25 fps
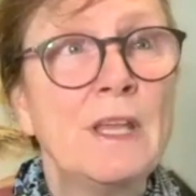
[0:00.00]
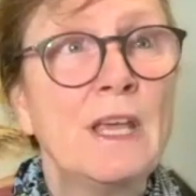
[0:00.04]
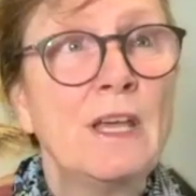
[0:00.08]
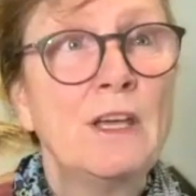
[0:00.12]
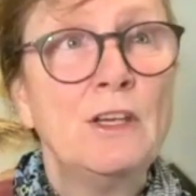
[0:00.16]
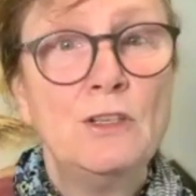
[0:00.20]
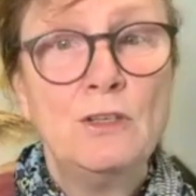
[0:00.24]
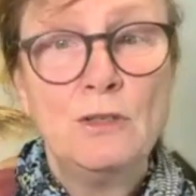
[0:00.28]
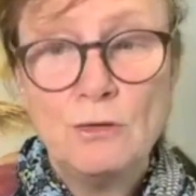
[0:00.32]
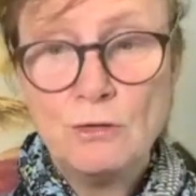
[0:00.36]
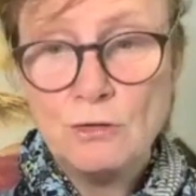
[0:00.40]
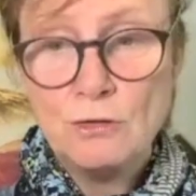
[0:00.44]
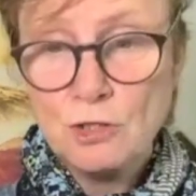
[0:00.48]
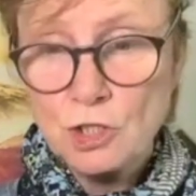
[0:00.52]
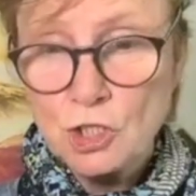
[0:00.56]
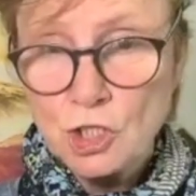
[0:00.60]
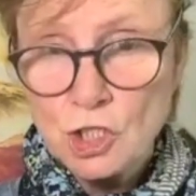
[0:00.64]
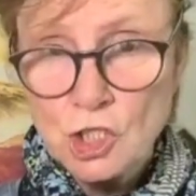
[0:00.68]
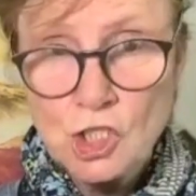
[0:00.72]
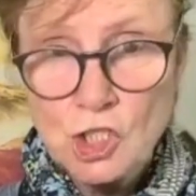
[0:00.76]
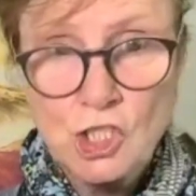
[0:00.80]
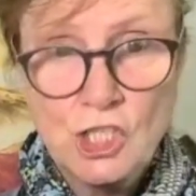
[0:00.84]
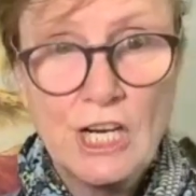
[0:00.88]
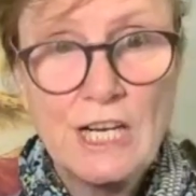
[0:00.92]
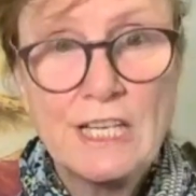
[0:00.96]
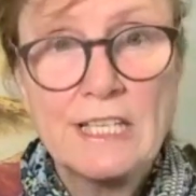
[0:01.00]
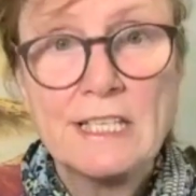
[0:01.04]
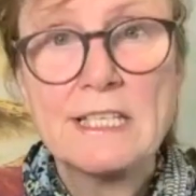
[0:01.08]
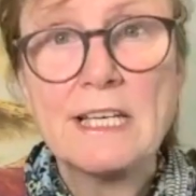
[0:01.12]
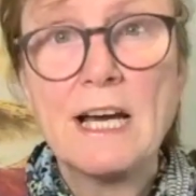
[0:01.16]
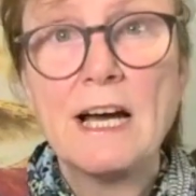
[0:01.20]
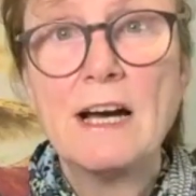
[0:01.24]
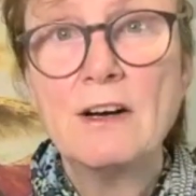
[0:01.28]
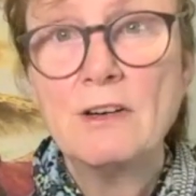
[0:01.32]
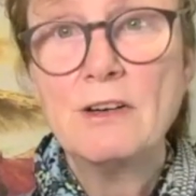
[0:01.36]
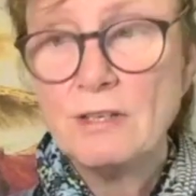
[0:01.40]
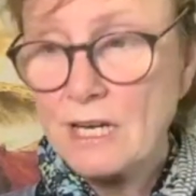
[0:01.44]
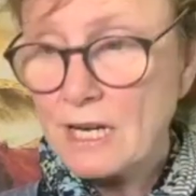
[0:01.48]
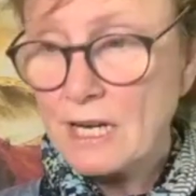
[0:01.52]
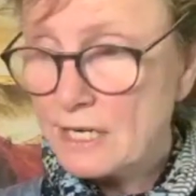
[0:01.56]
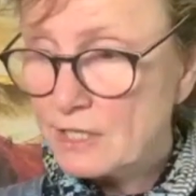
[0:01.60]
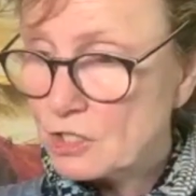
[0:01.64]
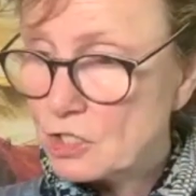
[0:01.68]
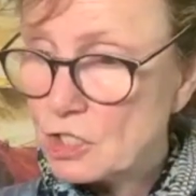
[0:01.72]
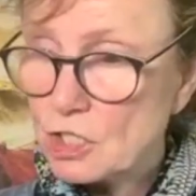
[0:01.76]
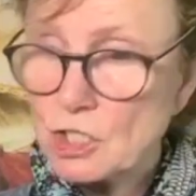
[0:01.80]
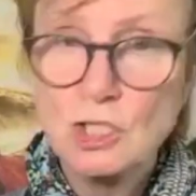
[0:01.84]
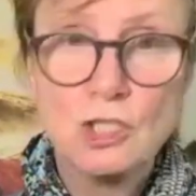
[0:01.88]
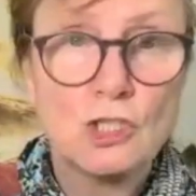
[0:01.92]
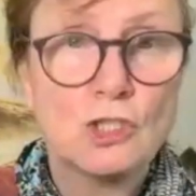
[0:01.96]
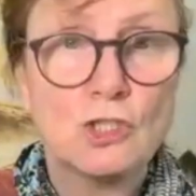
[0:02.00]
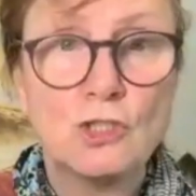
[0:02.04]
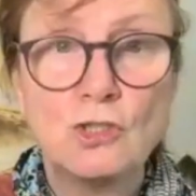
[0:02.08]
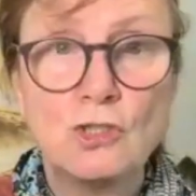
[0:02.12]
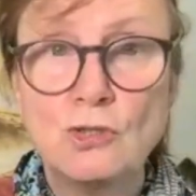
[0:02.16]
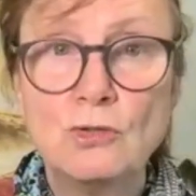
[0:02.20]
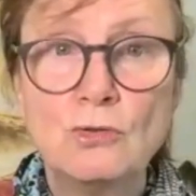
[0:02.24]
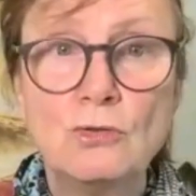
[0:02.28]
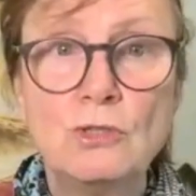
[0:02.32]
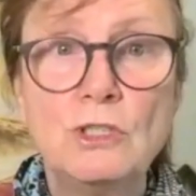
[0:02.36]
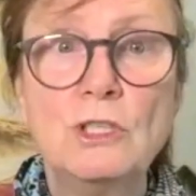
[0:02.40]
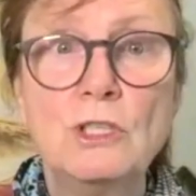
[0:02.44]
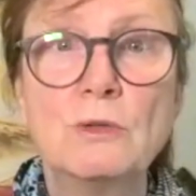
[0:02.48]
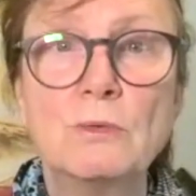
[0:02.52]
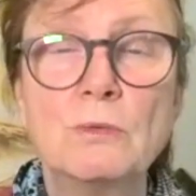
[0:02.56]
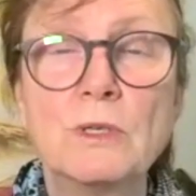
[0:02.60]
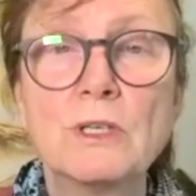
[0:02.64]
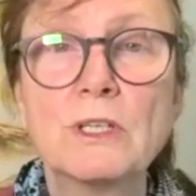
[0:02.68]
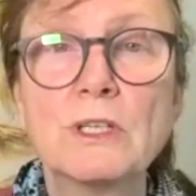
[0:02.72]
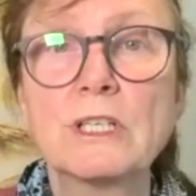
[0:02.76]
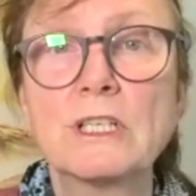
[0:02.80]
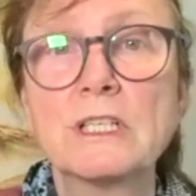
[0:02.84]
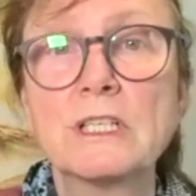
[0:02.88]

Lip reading: You shut down and just do your work,